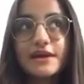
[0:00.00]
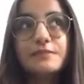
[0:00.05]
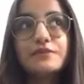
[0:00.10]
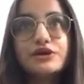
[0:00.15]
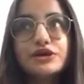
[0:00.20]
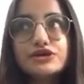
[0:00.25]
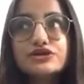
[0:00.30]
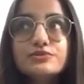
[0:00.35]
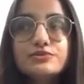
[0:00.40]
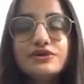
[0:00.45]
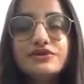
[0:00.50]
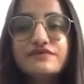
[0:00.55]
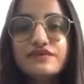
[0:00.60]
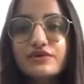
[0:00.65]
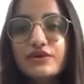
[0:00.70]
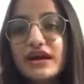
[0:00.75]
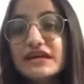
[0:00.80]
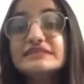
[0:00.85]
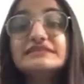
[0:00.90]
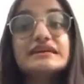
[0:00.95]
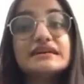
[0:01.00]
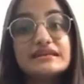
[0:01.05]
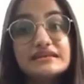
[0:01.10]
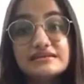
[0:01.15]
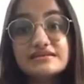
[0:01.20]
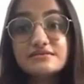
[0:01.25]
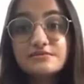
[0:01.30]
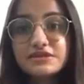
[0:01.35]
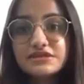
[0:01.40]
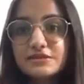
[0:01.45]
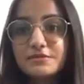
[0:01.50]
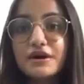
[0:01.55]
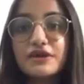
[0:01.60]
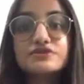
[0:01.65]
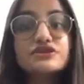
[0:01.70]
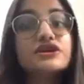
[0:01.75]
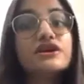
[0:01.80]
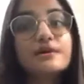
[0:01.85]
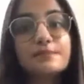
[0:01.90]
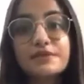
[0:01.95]
I'm here to brief you guys a little bit
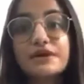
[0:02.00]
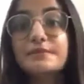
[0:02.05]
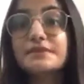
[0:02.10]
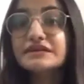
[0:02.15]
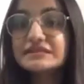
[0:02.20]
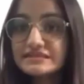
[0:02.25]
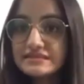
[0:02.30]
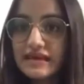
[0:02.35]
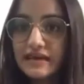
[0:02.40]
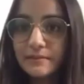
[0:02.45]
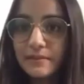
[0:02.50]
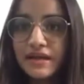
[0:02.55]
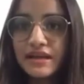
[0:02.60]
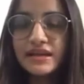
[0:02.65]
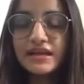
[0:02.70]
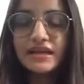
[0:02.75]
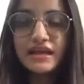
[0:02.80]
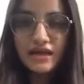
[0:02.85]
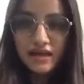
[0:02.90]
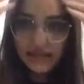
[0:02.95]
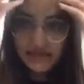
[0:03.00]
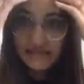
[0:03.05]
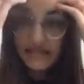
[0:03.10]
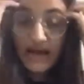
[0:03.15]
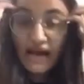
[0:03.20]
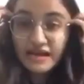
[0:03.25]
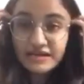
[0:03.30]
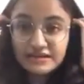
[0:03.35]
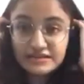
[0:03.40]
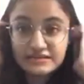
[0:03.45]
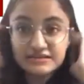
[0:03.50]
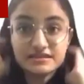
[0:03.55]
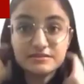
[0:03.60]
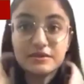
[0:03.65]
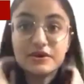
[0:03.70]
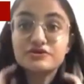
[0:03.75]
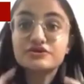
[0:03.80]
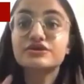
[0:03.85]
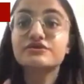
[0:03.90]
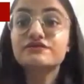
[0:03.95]
about our upcoming segment that is
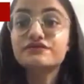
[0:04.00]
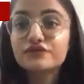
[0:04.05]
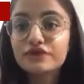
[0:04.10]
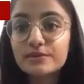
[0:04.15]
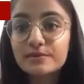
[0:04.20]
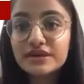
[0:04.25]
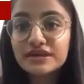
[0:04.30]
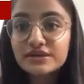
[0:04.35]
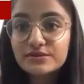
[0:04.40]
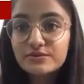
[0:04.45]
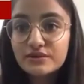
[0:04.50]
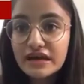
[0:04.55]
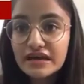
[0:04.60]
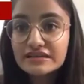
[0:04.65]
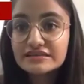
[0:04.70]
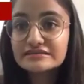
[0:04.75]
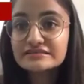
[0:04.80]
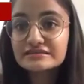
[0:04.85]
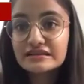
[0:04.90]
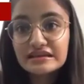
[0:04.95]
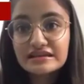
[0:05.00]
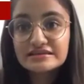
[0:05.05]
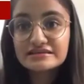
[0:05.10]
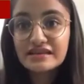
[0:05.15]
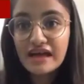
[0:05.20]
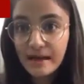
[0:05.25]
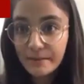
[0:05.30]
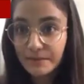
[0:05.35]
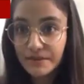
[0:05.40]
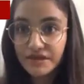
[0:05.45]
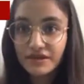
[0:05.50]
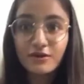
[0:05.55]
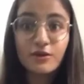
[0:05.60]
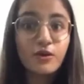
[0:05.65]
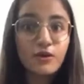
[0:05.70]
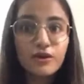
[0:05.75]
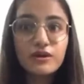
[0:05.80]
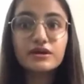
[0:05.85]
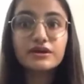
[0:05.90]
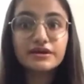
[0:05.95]
about informing you guys things happening
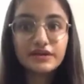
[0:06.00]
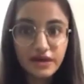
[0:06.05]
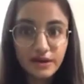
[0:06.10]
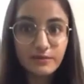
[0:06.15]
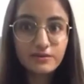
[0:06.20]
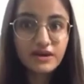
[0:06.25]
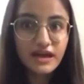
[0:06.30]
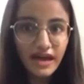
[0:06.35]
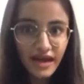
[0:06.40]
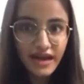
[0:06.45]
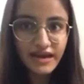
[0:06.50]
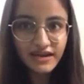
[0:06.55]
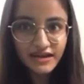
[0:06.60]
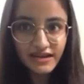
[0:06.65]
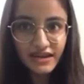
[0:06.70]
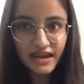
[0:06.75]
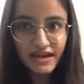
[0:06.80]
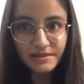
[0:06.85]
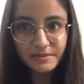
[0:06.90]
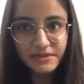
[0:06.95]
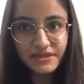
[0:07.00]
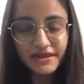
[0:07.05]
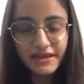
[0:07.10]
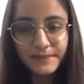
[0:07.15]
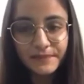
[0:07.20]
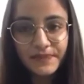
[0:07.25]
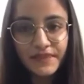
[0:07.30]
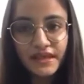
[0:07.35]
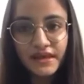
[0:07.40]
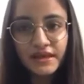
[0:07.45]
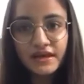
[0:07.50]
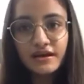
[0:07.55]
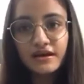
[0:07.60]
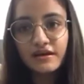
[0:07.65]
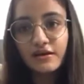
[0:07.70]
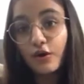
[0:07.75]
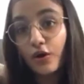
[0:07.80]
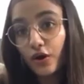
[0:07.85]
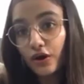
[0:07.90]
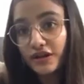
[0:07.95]
all around and in
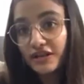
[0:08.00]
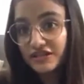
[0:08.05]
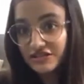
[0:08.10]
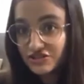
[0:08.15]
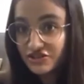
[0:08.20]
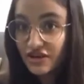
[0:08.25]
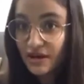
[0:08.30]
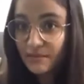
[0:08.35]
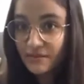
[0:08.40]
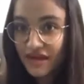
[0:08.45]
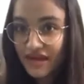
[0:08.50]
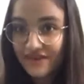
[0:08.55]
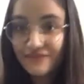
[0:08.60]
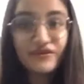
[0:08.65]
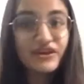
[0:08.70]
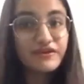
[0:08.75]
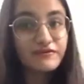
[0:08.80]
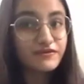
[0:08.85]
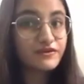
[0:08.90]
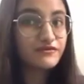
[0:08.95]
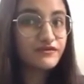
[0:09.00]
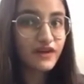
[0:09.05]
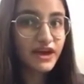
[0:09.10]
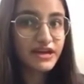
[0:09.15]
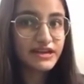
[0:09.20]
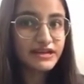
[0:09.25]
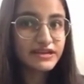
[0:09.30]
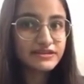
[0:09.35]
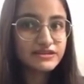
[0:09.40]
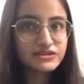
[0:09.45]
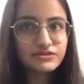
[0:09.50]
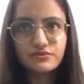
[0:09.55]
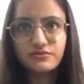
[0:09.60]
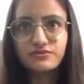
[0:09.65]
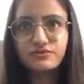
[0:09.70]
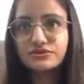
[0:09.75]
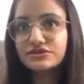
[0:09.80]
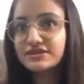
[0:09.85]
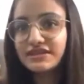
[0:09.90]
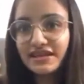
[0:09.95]
IBA on Instagram Live every Friday,
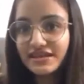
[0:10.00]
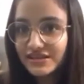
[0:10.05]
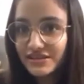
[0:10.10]
so stay